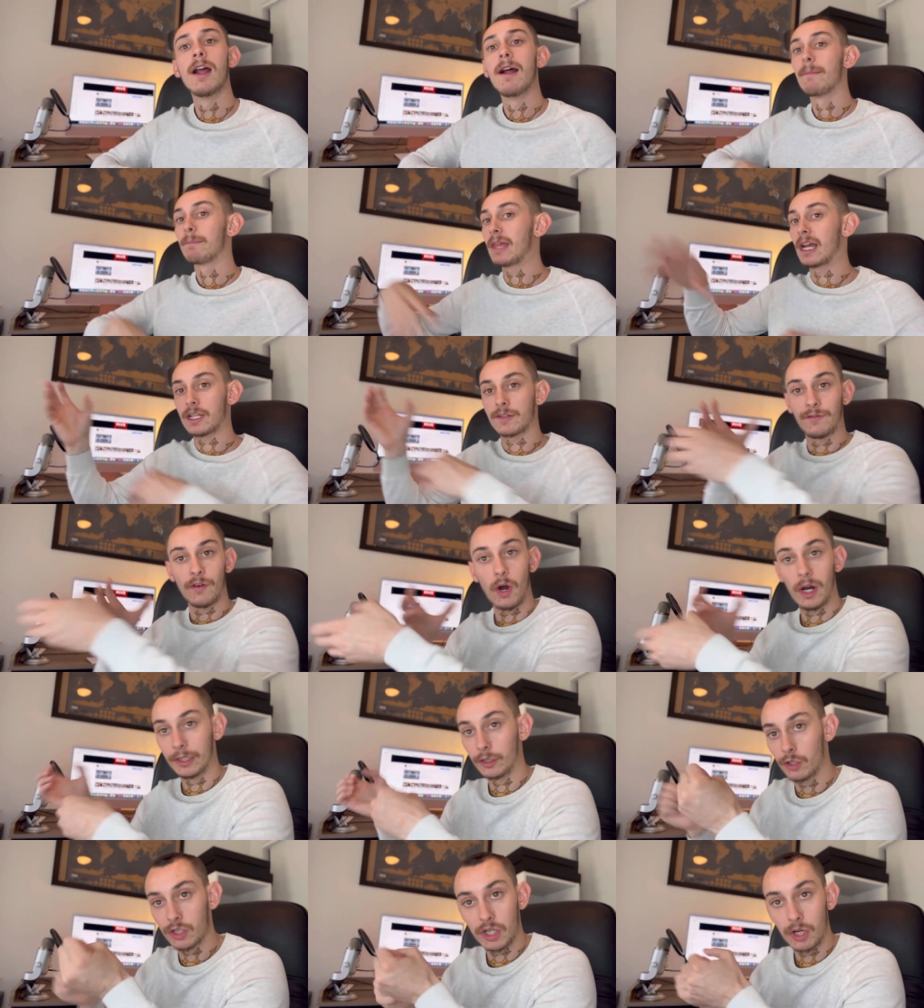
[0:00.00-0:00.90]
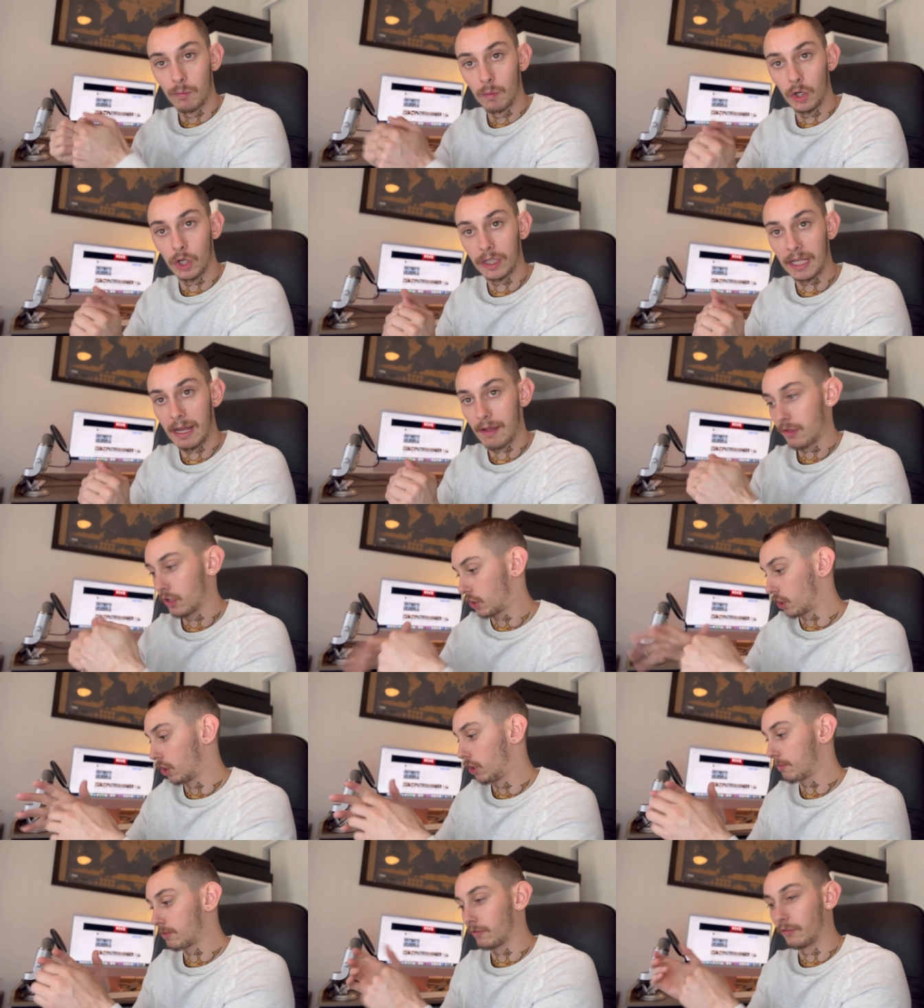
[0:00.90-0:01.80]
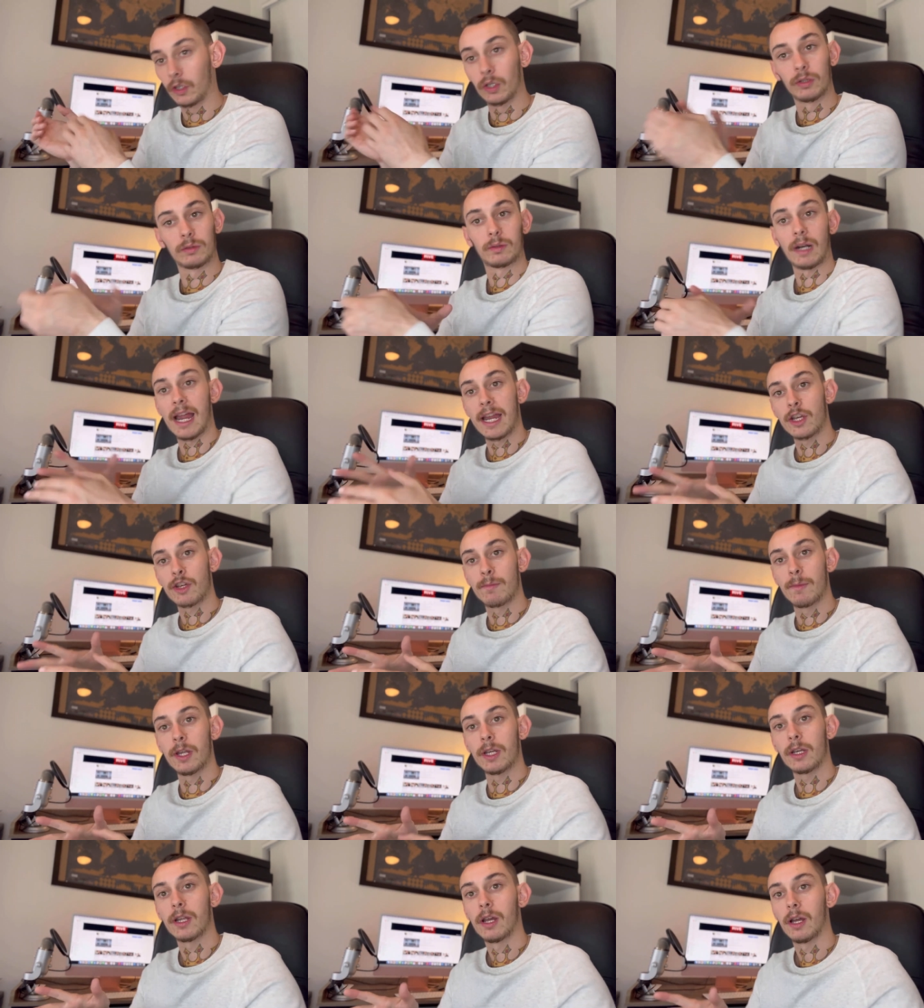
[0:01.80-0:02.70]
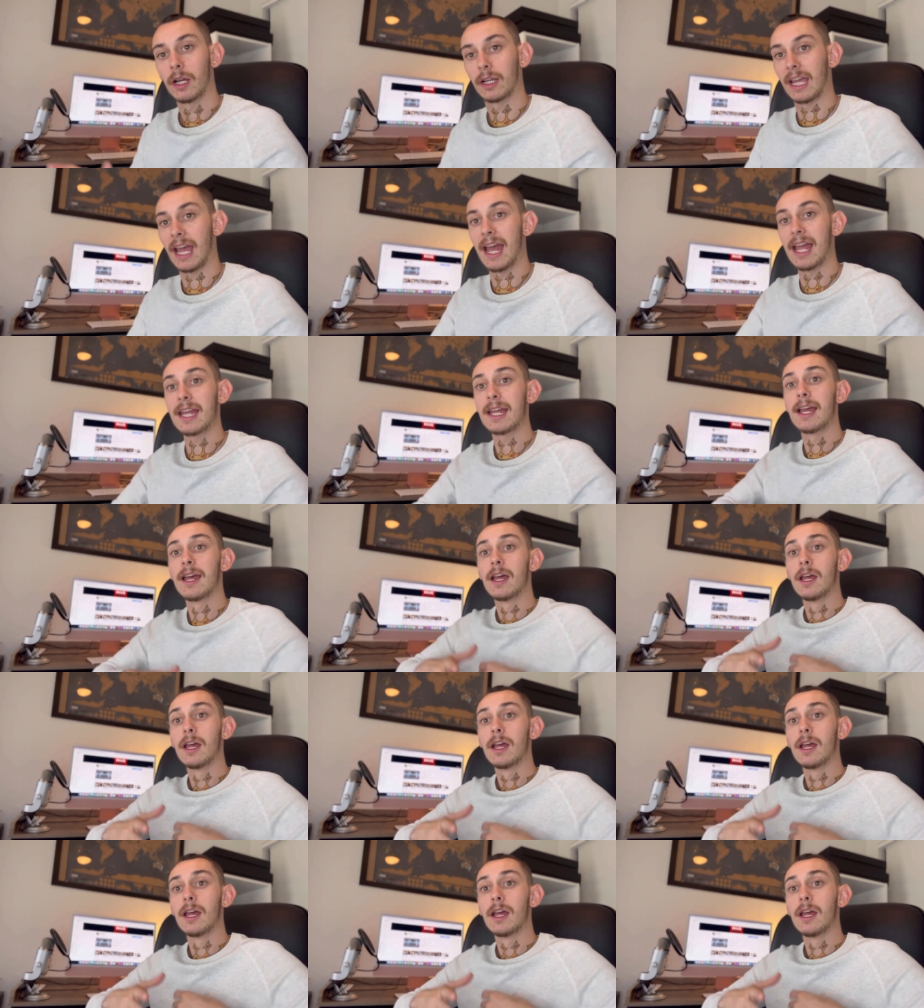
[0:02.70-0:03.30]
That's fine. You can work out the terms of your arrangement, okay?